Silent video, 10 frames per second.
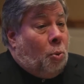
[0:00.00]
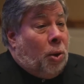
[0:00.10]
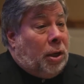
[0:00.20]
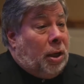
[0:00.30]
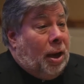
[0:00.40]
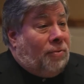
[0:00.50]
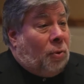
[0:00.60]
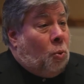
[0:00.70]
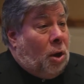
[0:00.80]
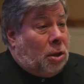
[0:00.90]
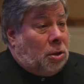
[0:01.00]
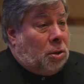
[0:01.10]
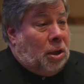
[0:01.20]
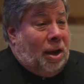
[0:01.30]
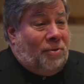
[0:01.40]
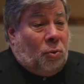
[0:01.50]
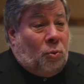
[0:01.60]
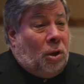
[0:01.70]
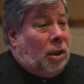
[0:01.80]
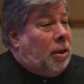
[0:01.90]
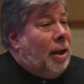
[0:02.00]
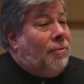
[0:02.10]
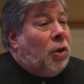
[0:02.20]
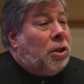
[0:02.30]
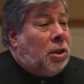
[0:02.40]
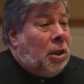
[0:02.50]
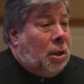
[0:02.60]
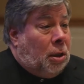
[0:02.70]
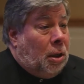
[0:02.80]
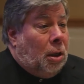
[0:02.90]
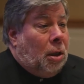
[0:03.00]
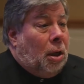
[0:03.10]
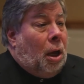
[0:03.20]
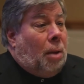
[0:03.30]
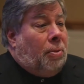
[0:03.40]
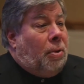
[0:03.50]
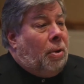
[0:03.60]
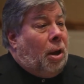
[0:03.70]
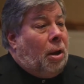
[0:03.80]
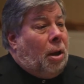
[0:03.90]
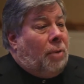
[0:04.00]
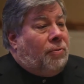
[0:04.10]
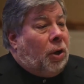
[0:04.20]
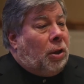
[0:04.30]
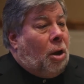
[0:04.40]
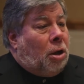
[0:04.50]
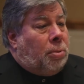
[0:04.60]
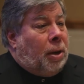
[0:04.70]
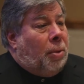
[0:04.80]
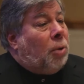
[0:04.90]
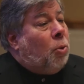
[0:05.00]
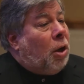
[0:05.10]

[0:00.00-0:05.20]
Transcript: we never once, never really, never exceeded um, uh, a very large amount of money.